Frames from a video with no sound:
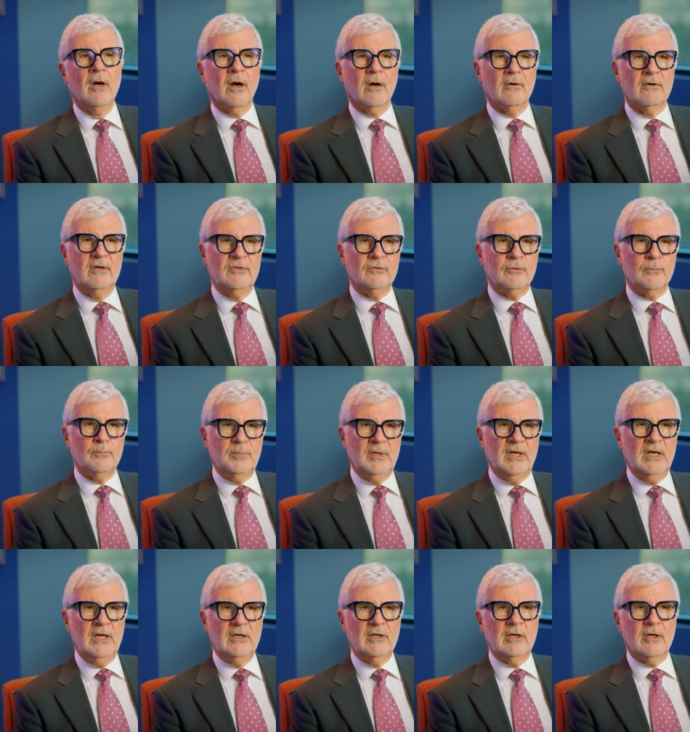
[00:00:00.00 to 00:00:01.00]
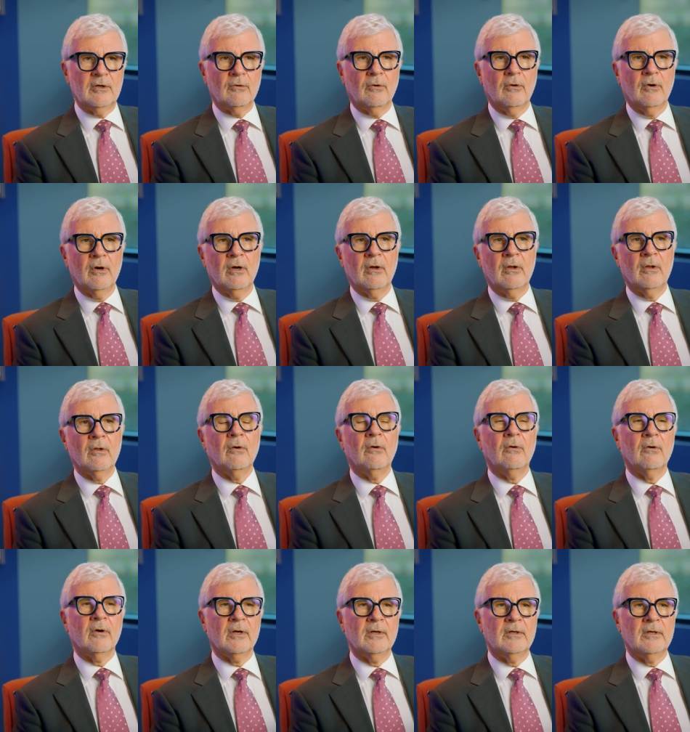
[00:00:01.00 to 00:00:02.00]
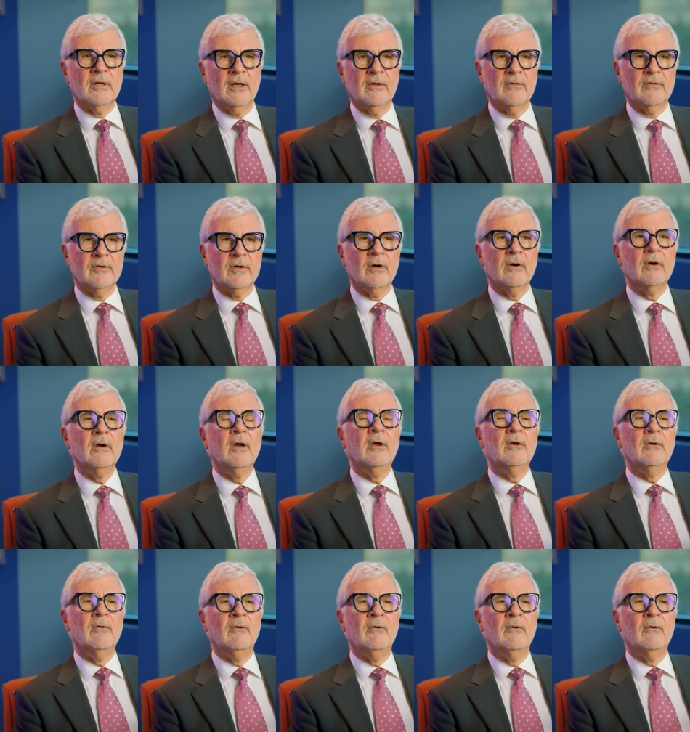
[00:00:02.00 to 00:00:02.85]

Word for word: are either peanut oil or another